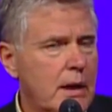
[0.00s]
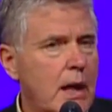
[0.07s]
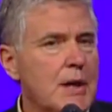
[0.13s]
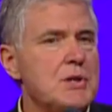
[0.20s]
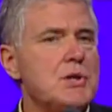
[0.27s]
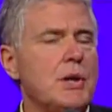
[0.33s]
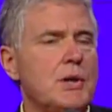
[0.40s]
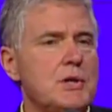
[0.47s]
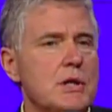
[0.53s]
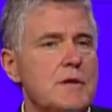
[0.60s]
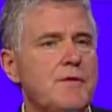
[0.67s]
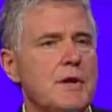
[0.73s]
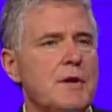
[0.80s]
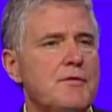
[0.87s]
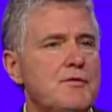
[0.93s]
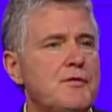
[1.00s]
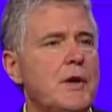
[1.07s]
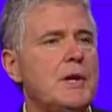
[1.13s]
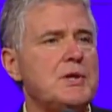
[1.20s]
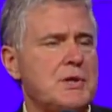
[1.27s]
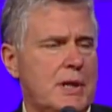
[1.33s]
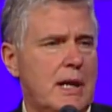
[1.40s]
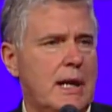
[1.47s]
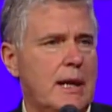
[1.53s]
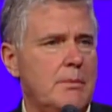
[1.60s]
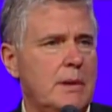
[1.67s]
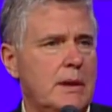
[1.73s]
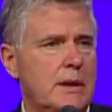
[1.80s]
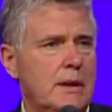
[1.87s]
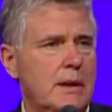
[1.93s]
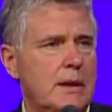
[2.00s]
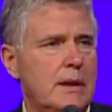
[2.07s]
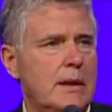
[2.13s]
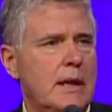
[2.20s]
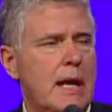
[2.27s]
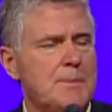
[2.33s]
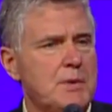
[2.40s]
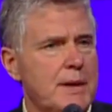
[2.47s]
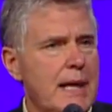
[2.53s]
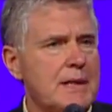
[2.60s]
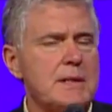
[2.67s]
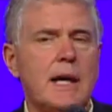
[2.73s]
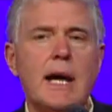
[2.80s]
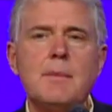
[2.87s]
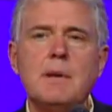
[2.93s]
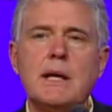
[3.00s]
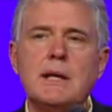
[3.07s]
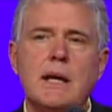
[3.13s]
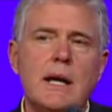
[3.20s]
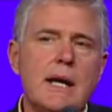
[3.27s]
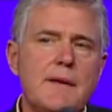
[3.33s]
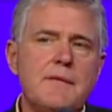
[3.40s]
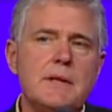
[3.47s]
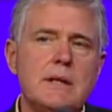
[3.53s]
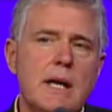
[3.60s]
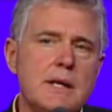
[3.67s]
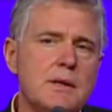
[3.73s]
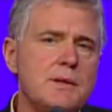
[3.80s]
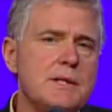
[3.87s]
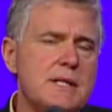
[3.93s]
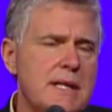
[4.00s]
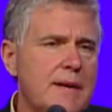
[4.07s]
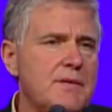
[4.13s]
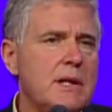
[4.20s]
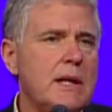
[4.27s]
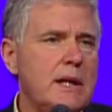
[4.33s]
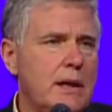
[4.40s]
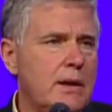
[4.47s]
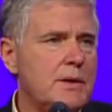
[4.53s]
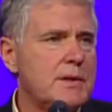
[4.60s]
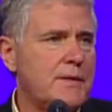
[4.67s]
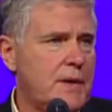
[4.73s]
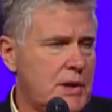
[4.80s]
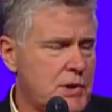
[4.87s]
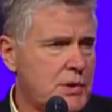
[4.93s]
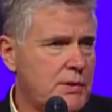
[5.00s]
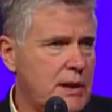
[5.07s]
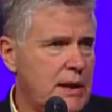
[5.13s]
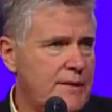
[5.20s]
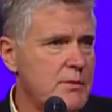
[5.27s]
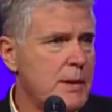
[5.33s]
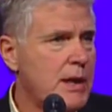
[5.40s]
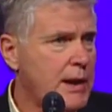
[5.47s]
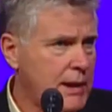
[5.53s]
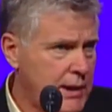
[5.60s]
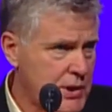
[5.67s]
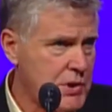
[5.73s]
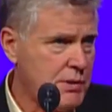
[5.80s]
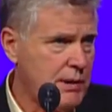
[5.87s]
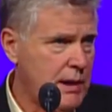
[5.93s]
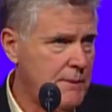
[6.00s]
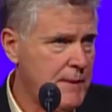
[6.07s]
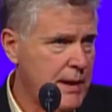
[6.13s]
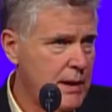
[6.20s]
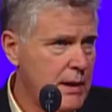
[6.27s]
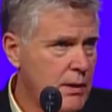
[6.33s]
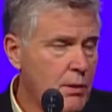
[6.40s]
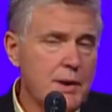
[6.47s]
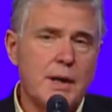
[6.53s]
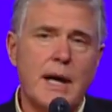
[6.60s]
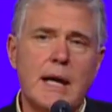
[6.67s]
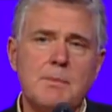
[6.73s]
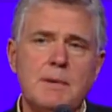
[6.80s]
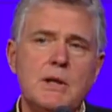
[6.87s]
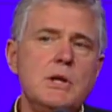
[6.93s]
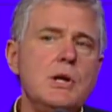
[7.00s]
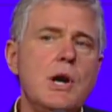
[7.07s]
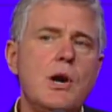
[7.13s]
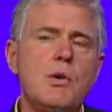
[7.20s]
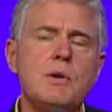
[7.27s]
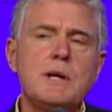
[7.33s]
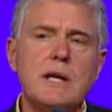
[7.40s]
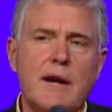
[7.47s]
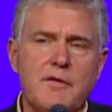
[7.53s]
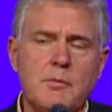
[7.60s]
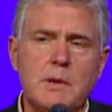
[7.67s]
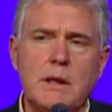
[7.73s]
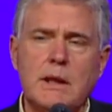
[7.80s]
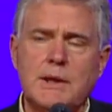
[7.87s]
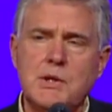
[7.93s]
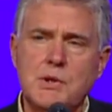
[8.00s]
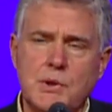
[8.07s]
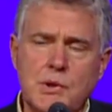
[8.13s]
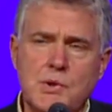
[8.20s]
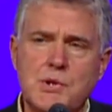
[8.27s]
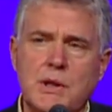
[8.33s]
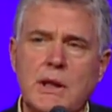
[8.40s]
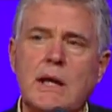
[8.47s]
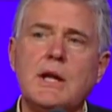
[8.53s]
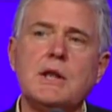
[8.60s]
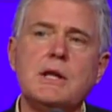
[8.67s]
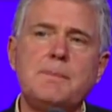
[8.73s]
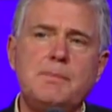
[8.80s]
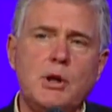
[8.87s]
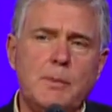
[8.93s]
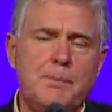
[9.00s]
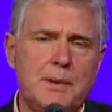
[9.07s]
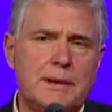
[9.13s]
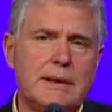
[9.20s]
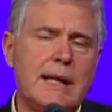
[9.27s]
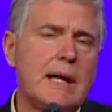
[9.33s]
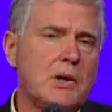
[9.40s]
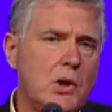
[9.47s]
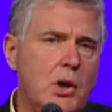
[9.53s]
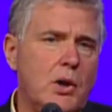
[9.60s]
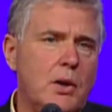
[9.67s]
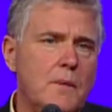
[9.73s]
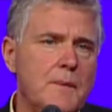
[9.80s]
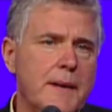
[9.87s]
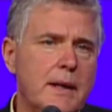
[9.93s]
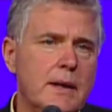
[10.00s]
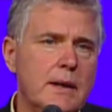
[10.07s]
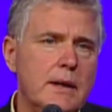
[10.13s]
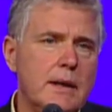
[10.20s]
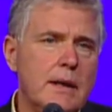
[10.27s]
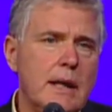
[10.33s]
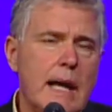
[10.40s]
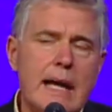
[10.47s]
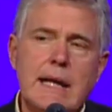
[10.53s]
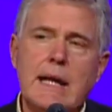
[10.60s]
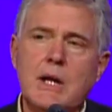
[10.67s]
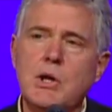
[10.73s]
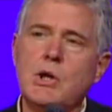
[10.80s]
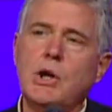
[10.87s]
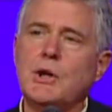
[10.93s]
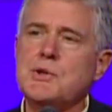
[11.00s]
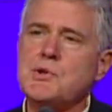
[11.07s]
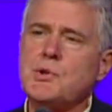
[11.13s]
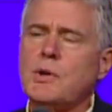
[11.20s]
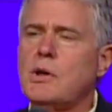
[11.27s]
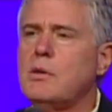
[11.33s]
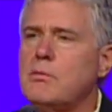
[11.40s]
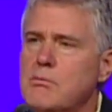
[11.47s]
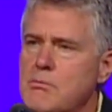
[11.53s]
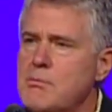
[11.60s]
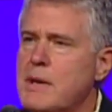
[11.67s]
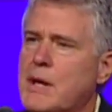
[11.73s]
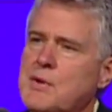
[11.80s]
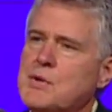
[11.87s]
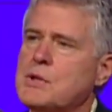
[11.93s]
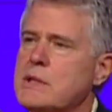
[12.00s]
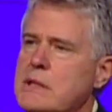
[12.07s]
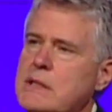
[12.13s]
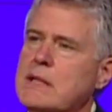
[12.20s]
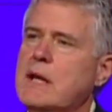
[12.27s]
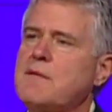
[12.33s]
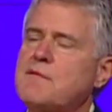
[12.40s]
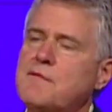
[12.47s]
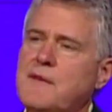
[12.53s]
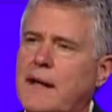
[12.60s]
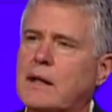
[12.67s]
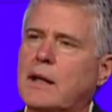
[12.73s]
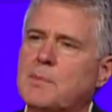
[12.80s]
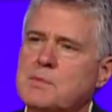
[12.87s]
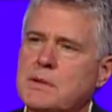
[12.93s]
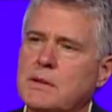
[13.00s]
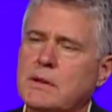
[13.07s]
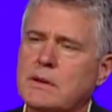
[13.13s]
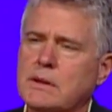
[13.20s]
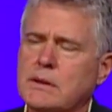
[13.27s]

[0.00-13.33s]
on churches for the first time, up to that time, in 170 years of history, of American history, where there had been no governmental intrusion in the pulpit at all. And a cultural myth developed